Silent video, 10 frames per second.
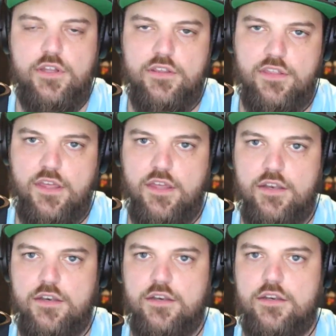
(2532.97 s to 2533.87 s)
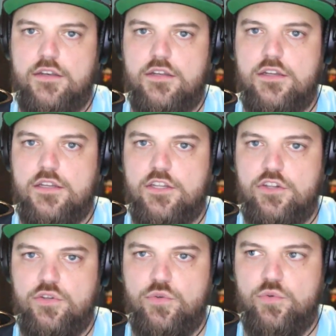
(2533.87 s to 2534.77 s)
then
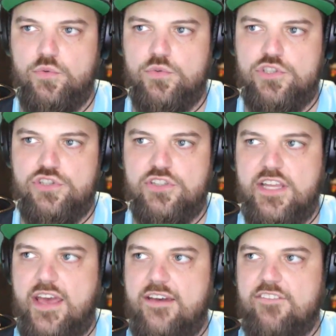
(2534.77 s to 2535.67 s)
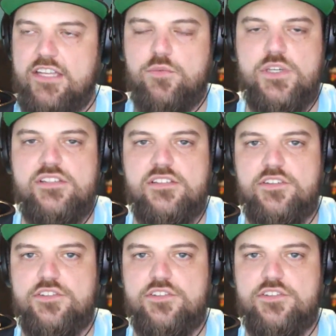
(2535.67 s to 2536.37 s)
you shouldn't have any reason.